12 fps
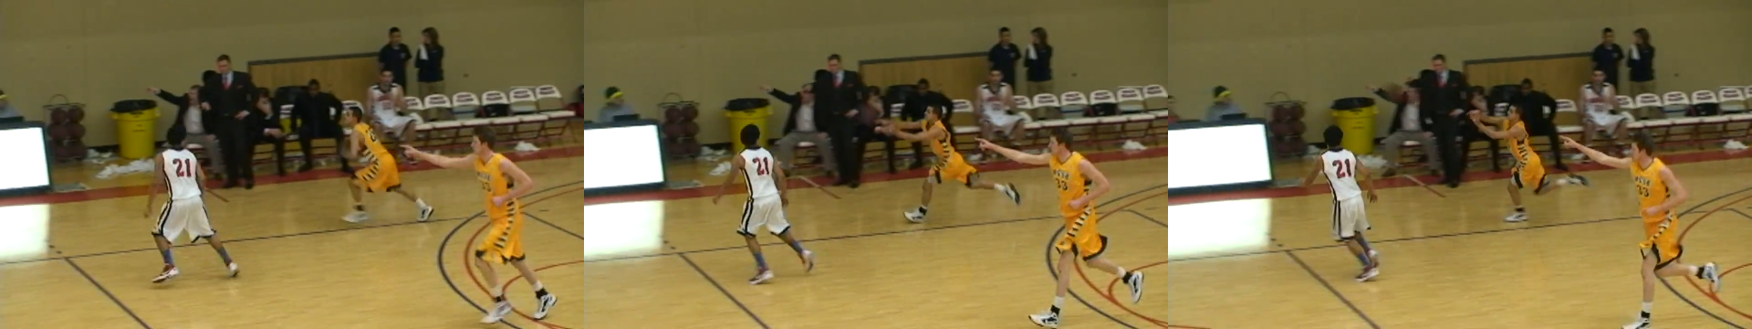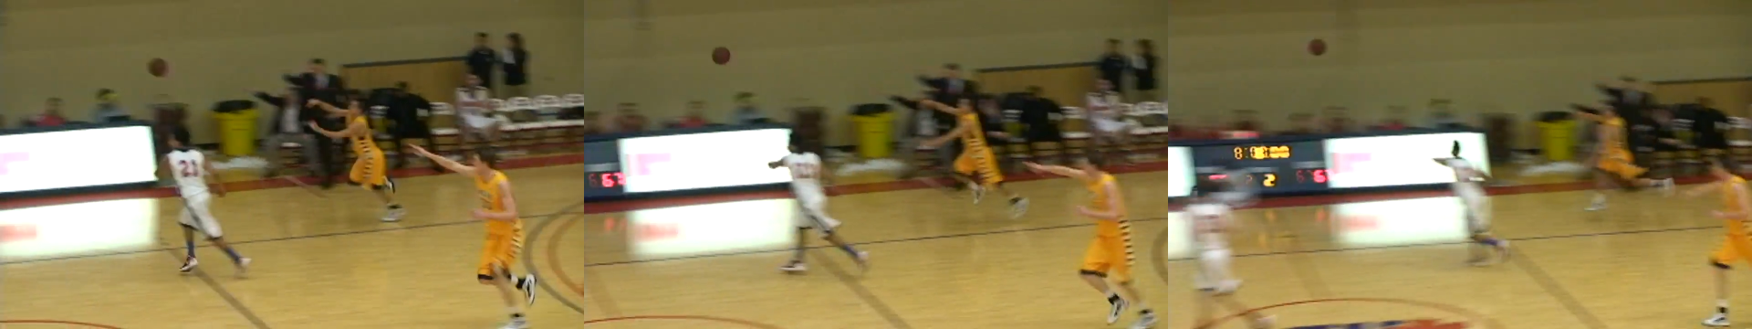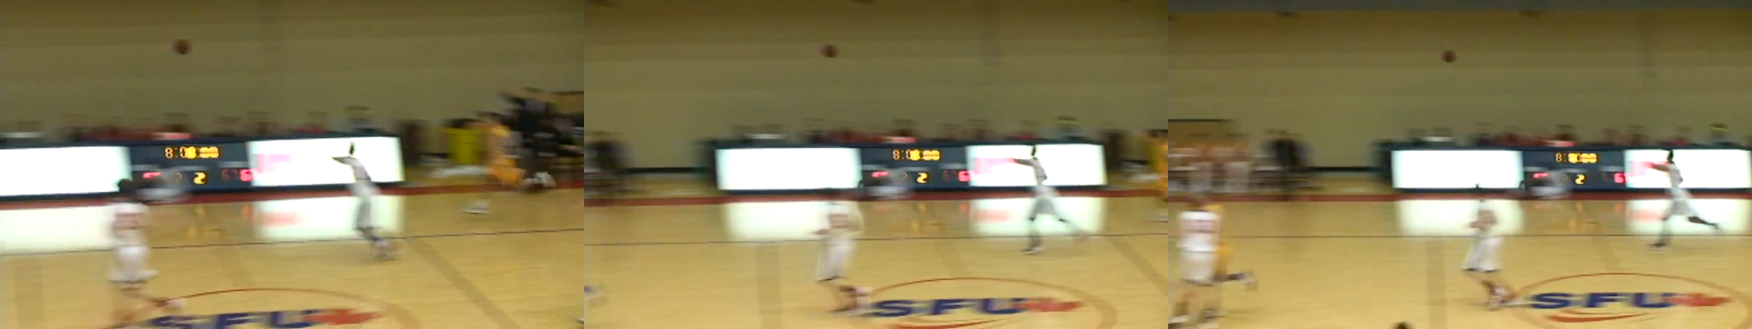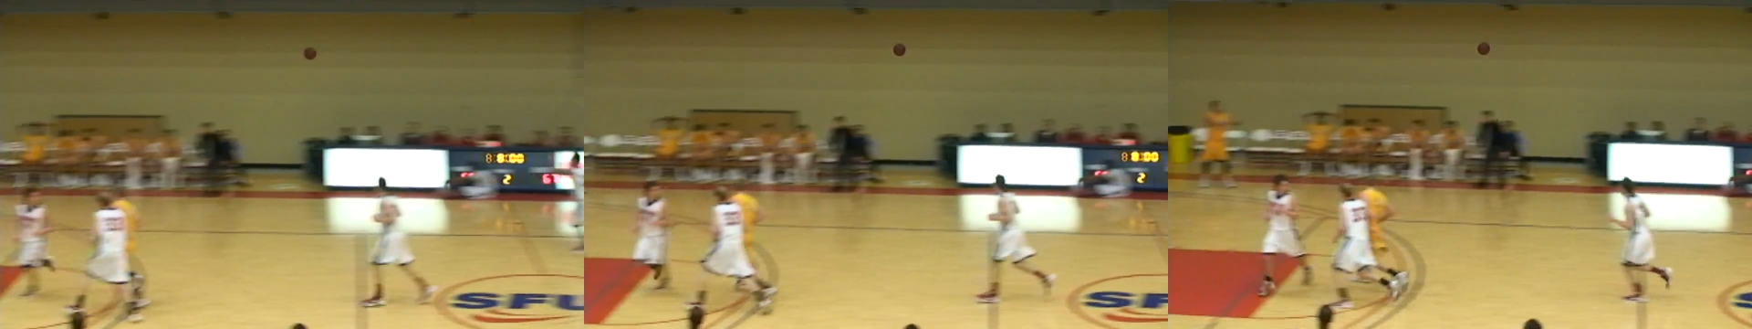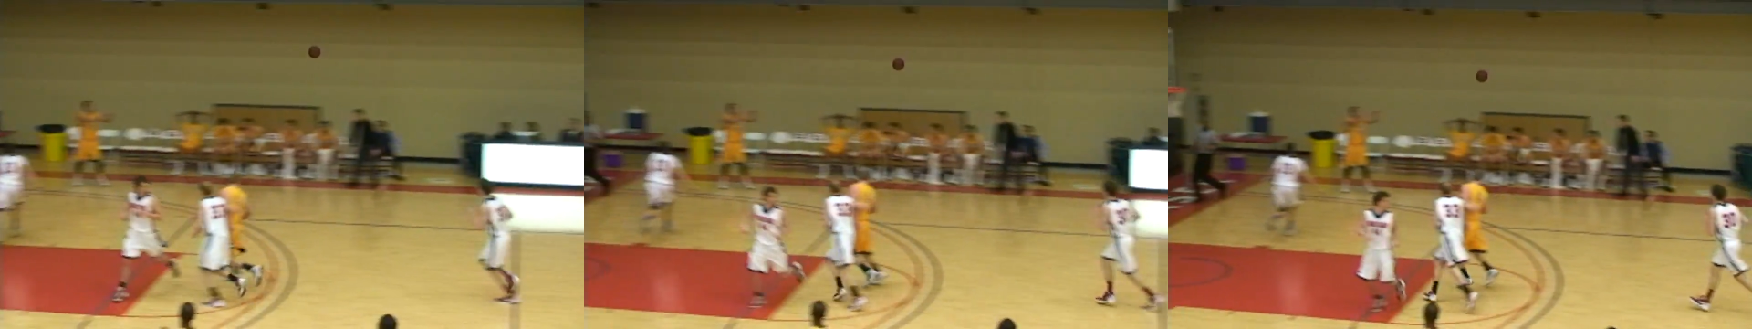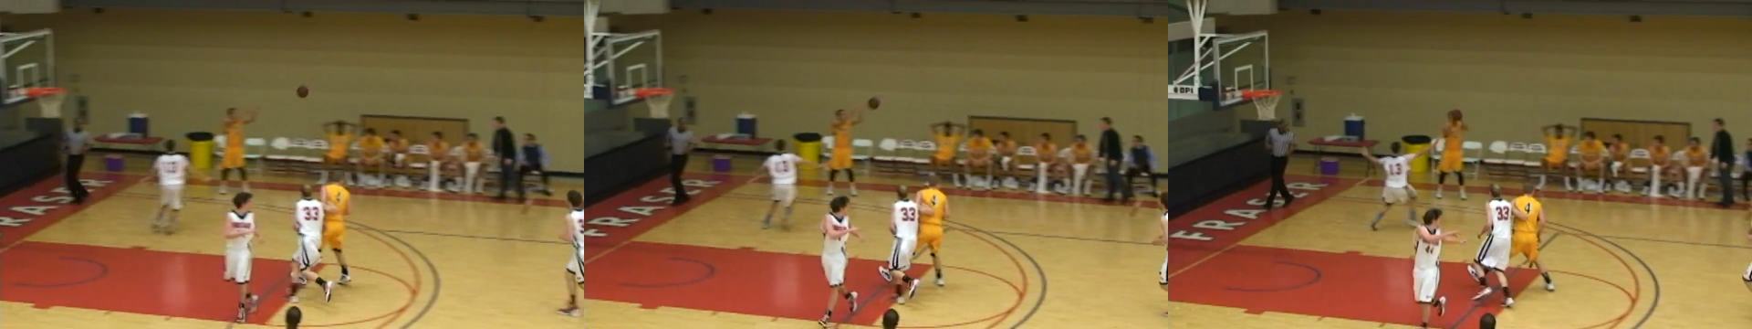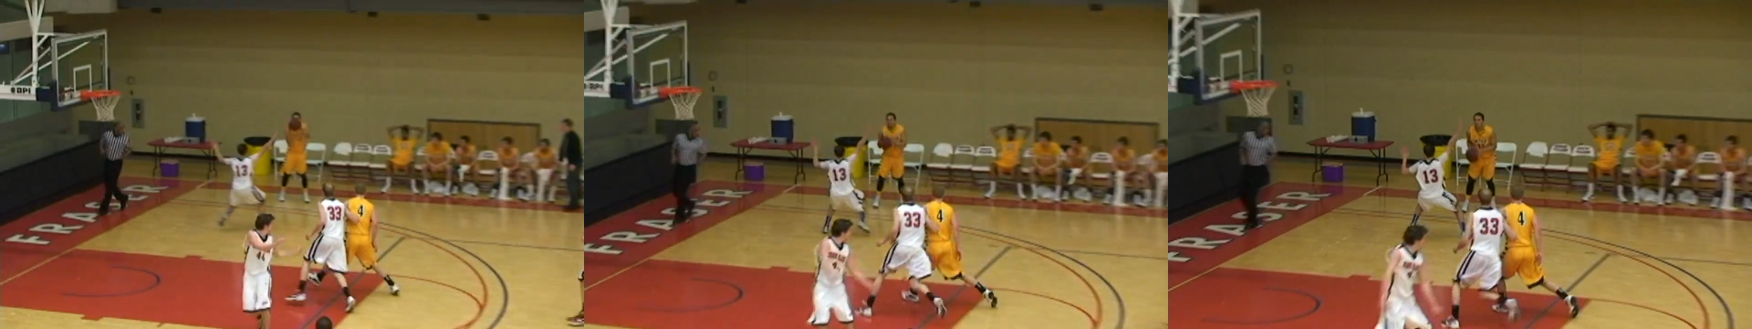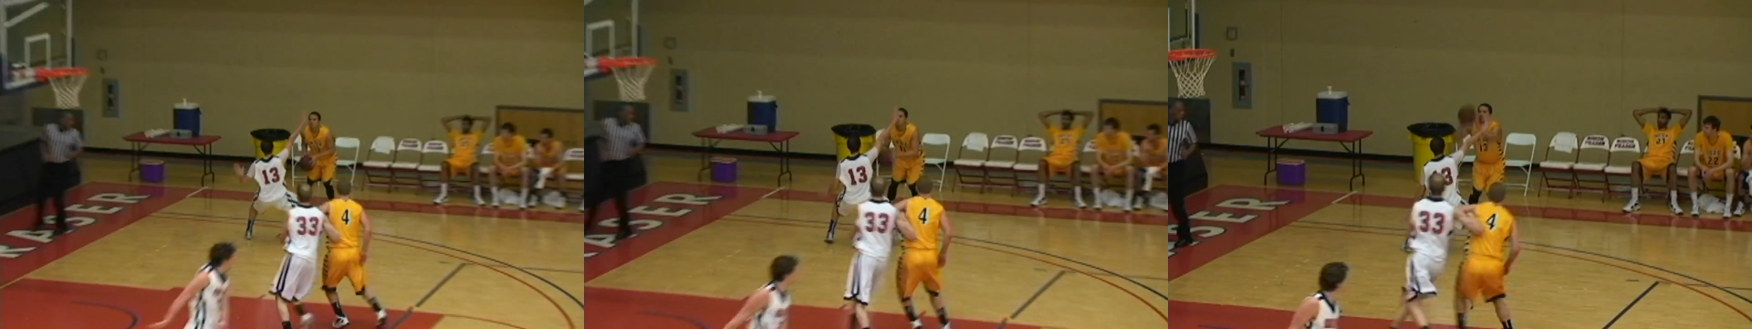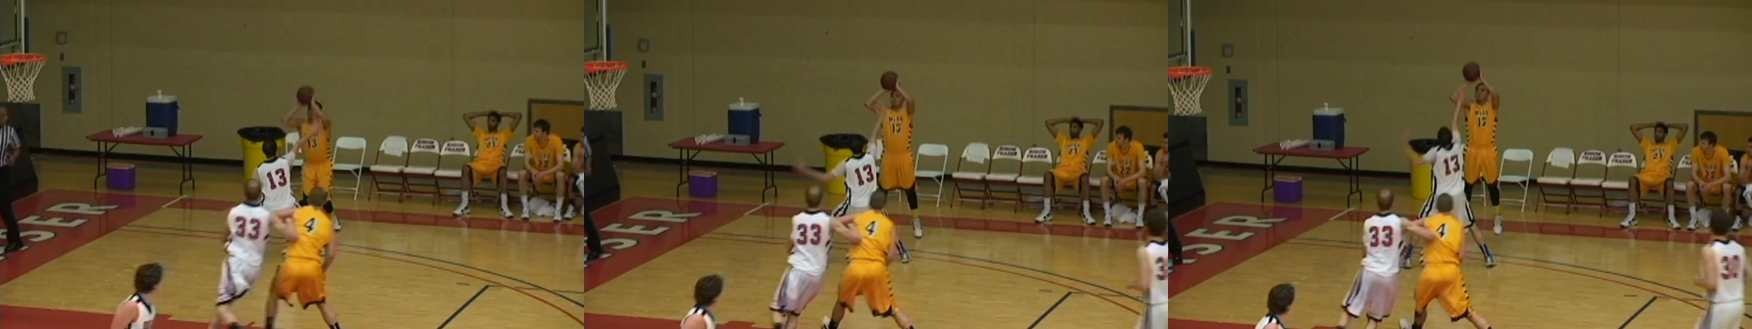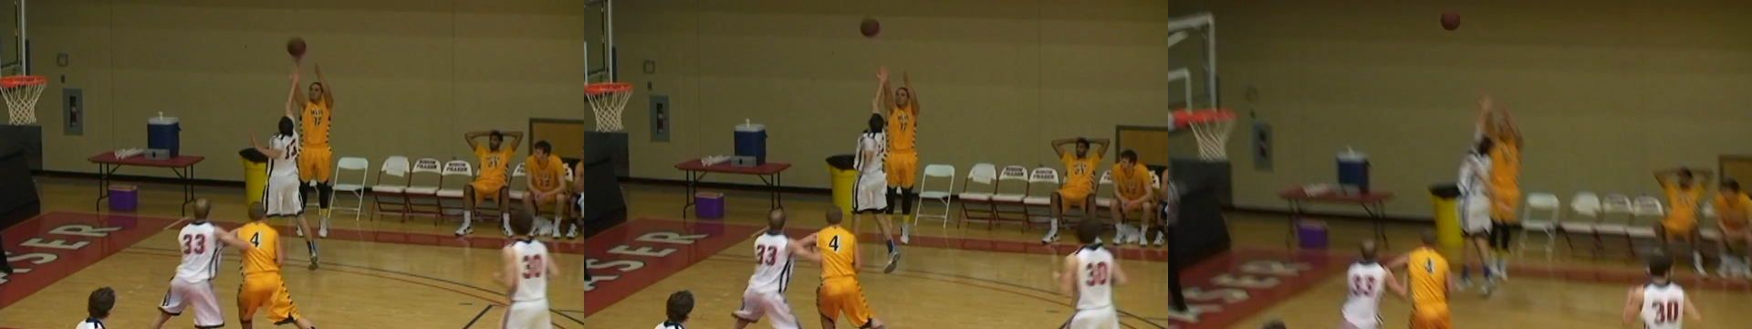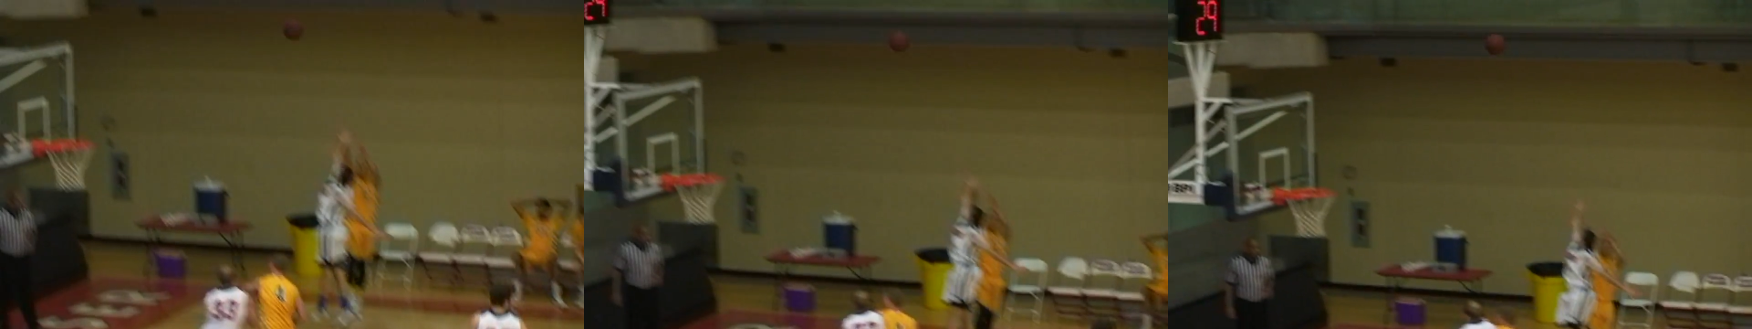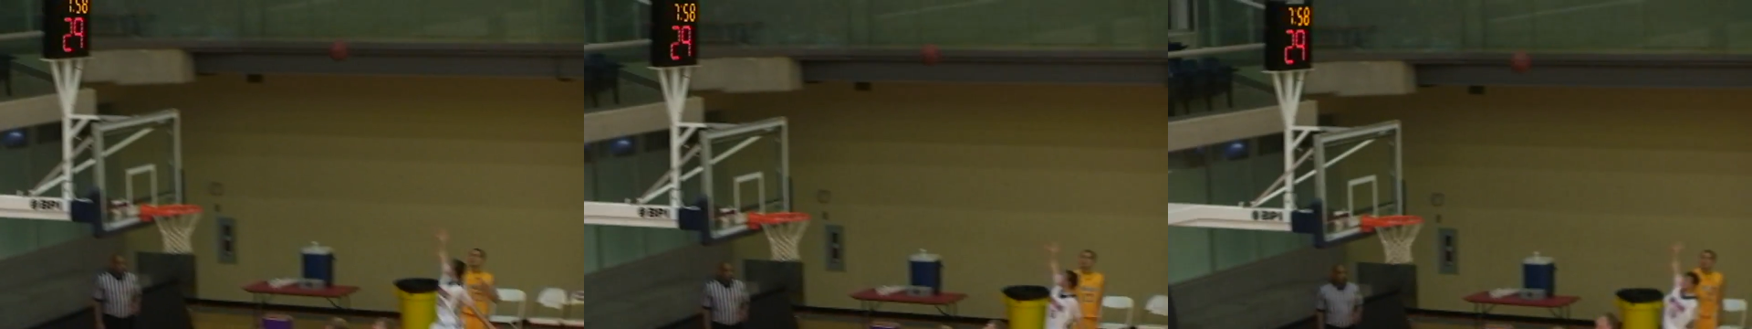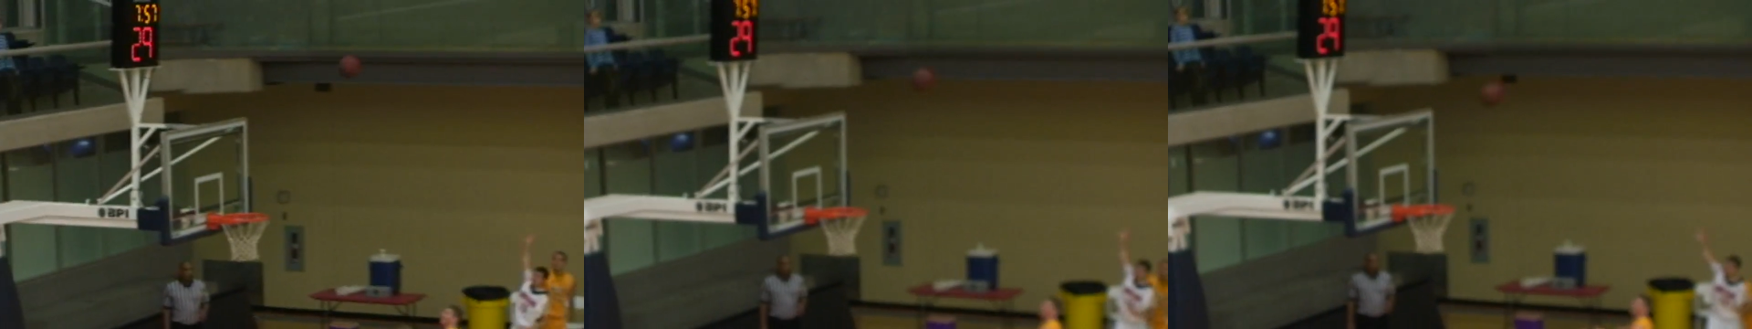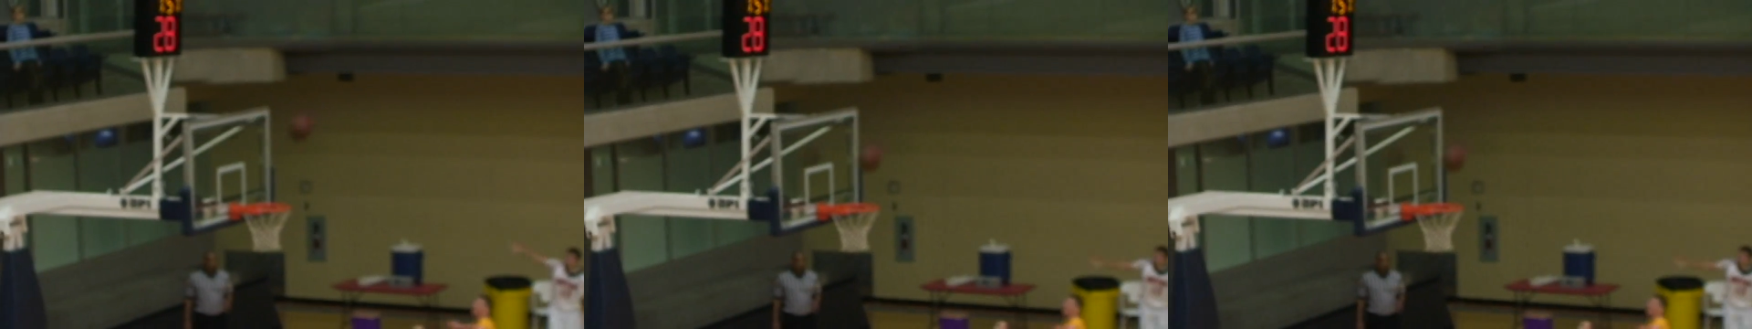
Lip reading: [unreadable: no face in view]